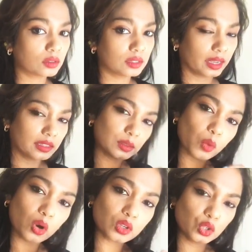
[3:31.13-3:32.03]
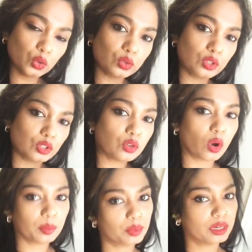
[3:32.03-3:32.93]
like small cute toy
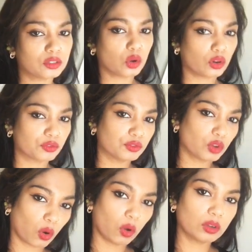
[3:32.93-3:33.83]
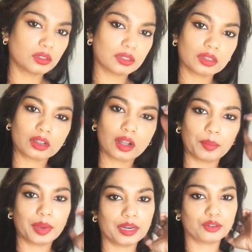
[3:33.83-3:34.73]
breed sort of dogs
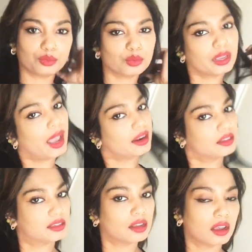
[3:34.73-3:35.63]
compared to cats.